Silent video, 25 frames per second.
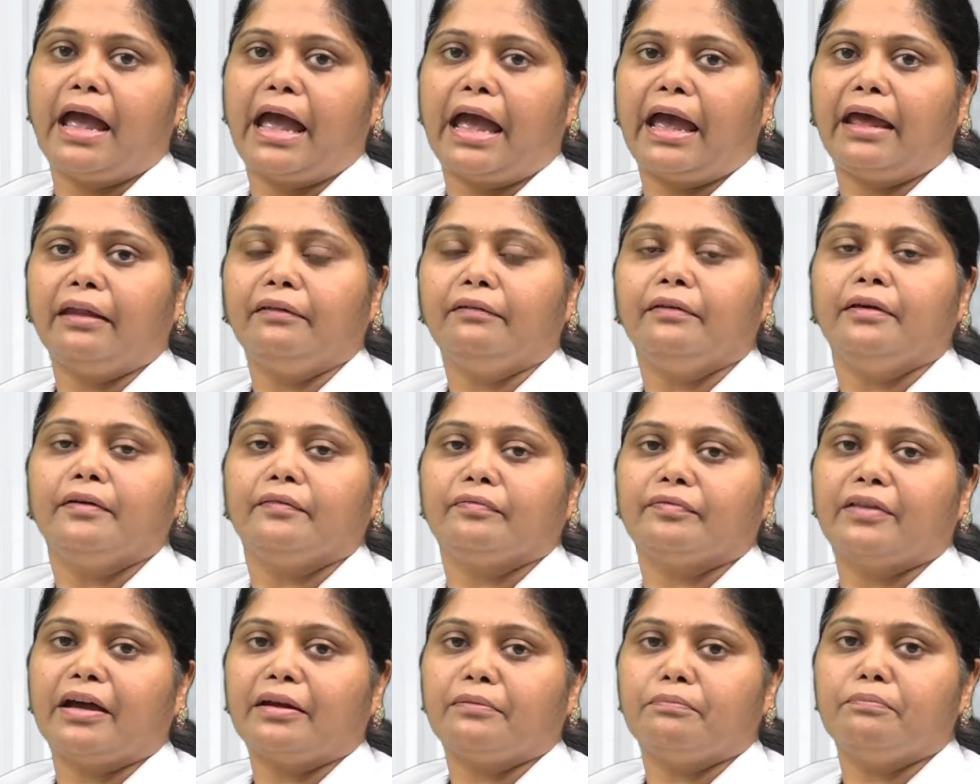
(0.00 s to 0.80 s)
And
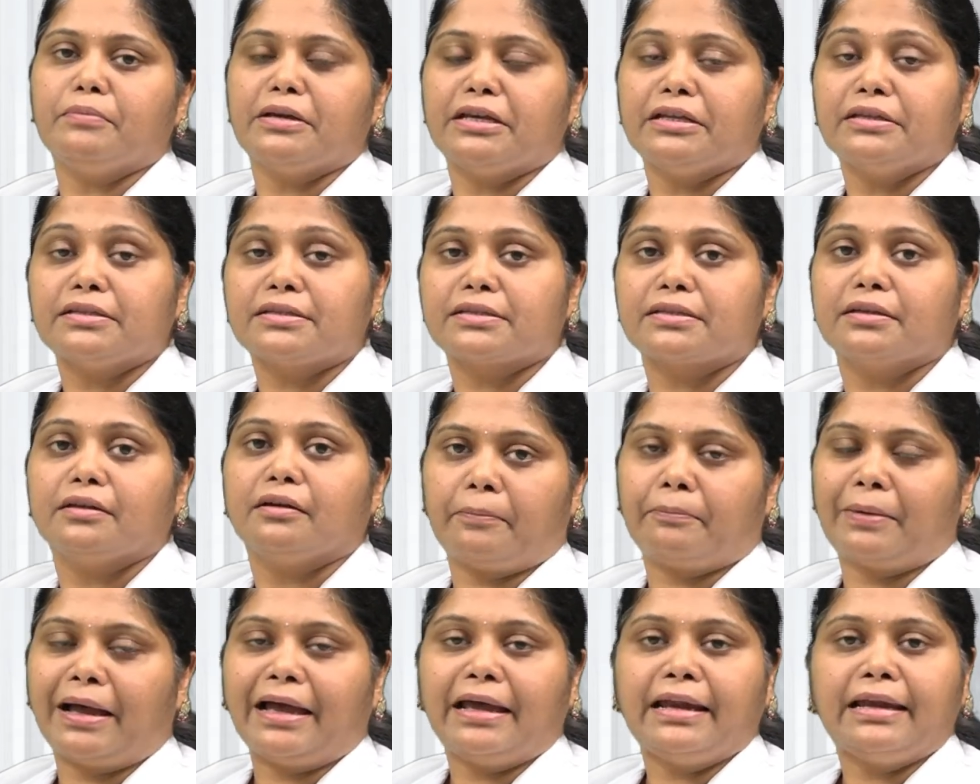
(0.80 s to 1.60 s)
that means
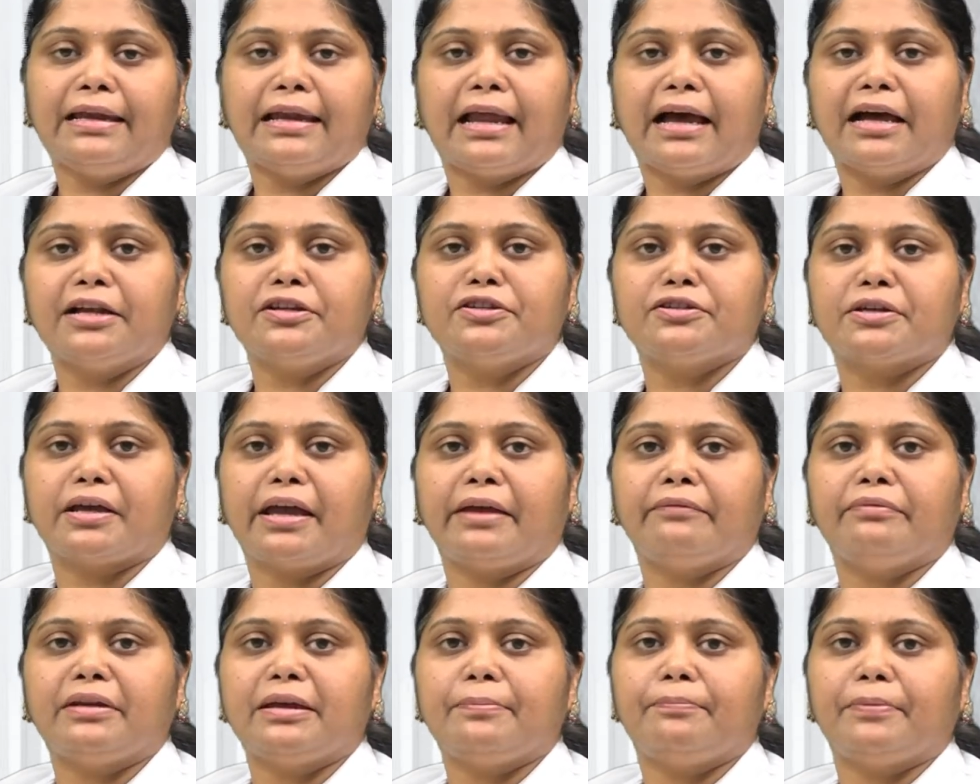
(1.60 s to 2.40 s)
by and large,
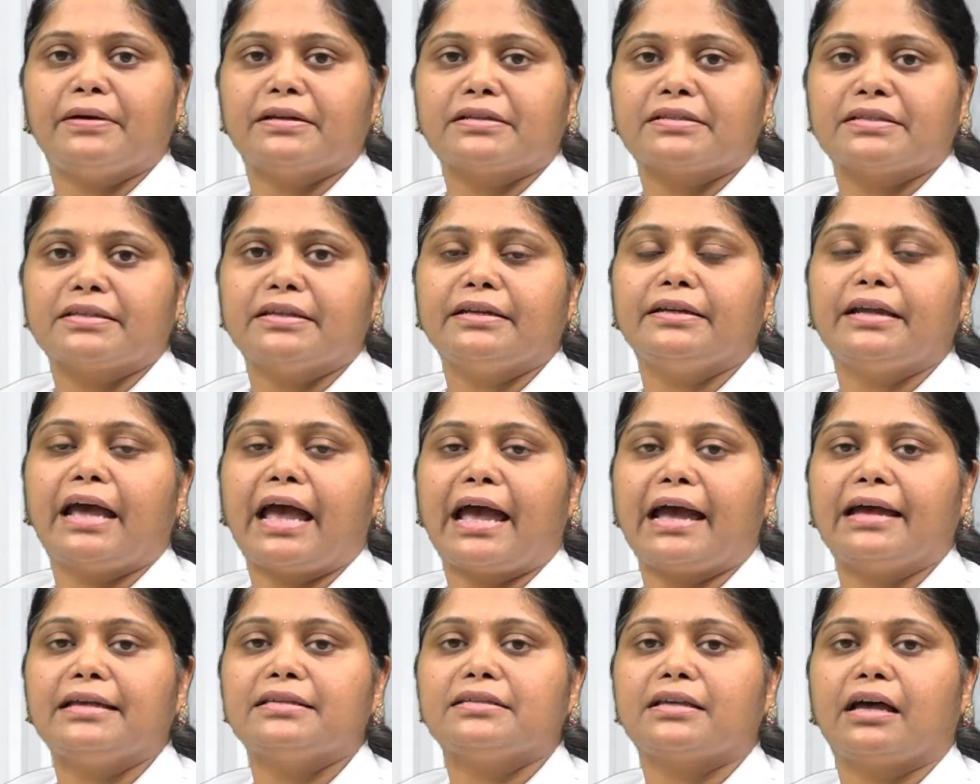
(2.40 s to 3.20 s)
every person
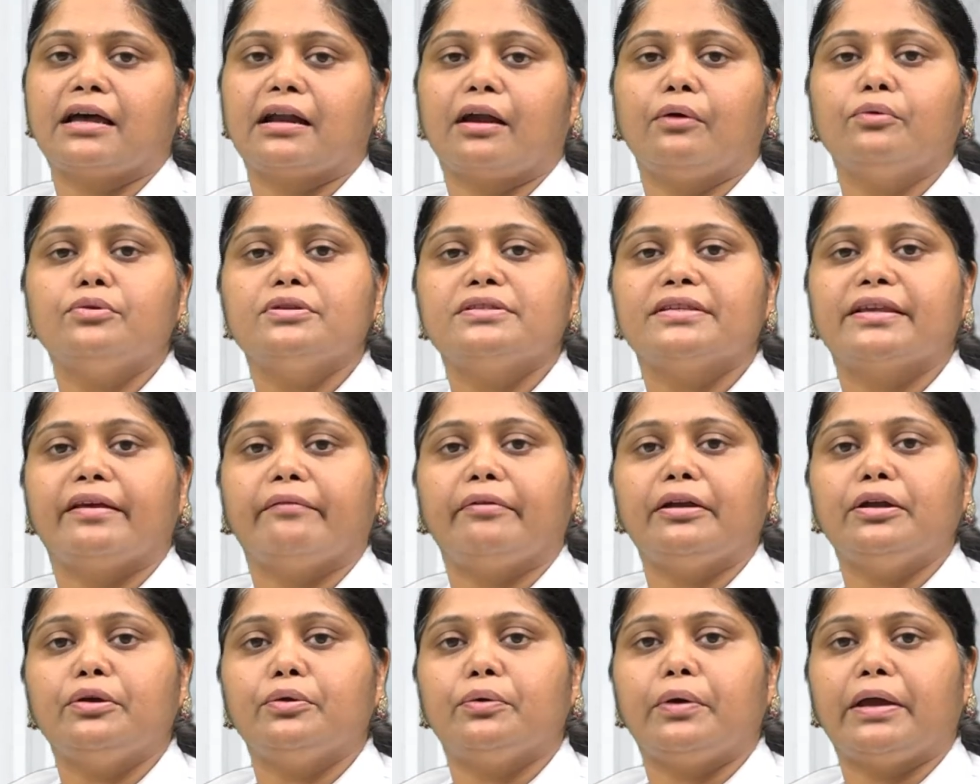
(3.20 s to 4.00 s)
has around
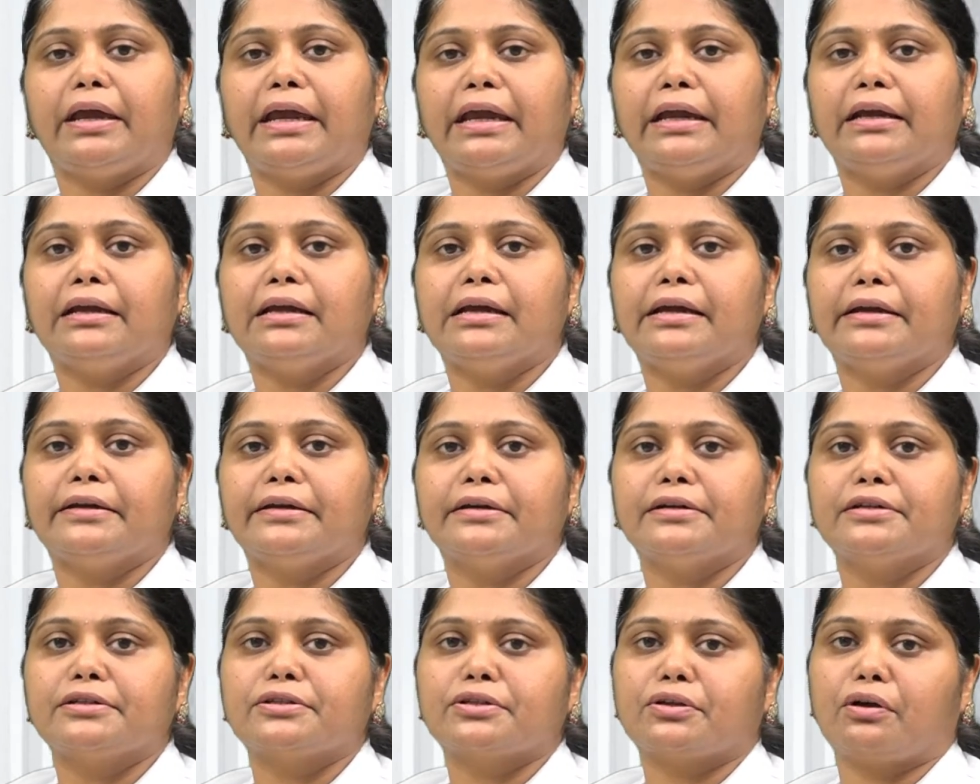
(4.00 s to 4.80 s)
7 to 8
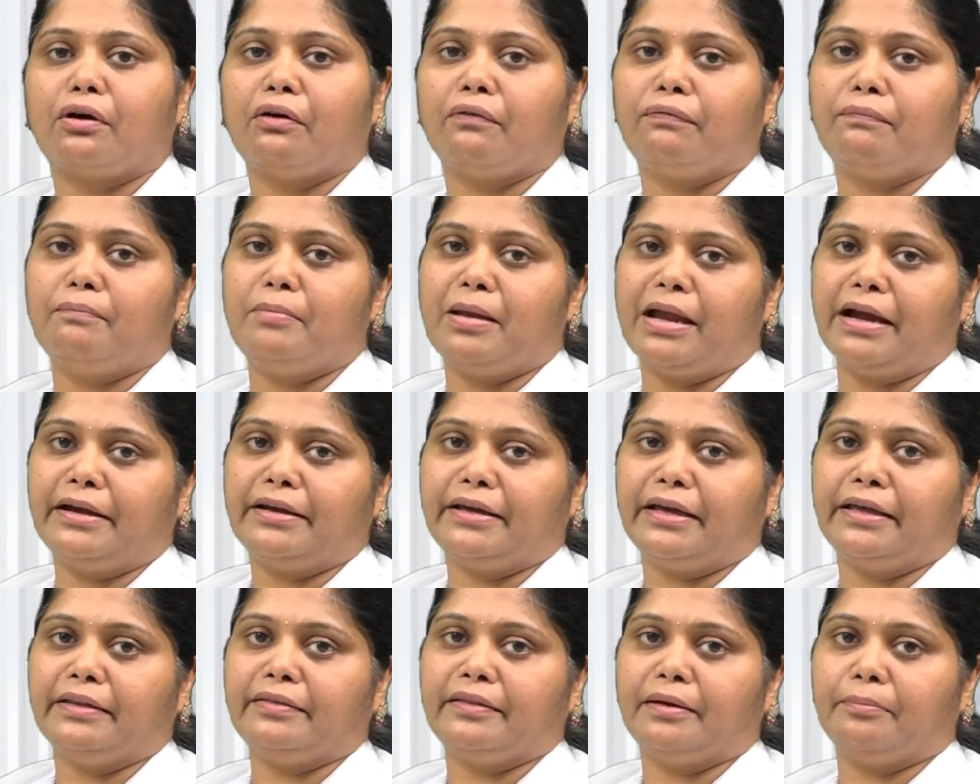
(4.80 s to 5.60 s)
liters of
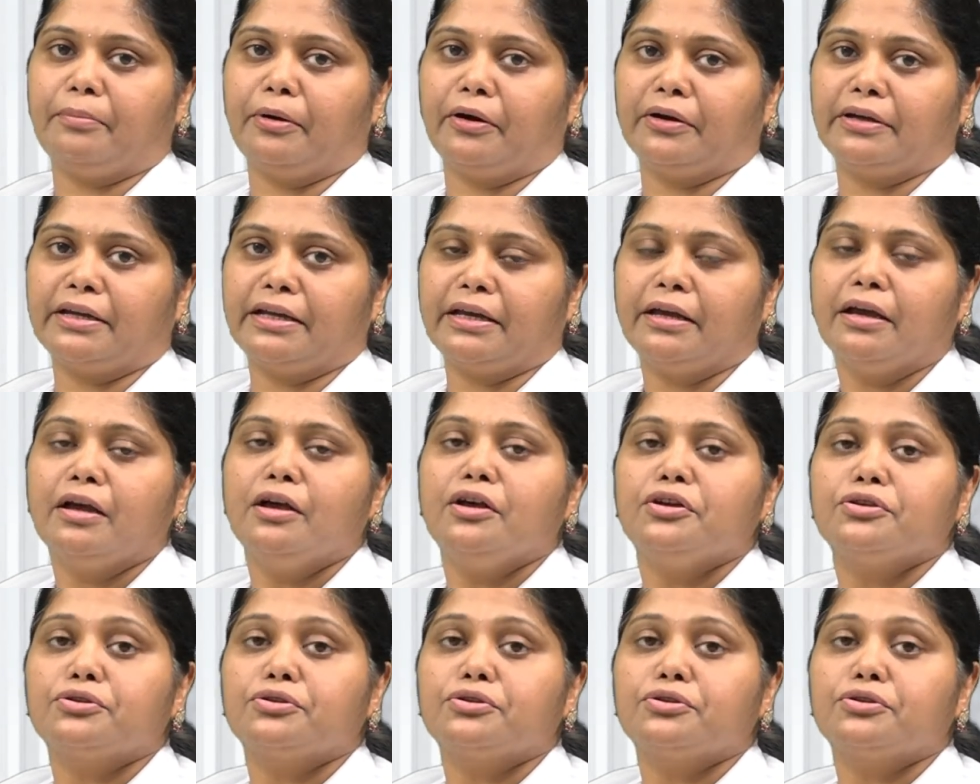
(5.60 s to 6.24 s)
blood in the body.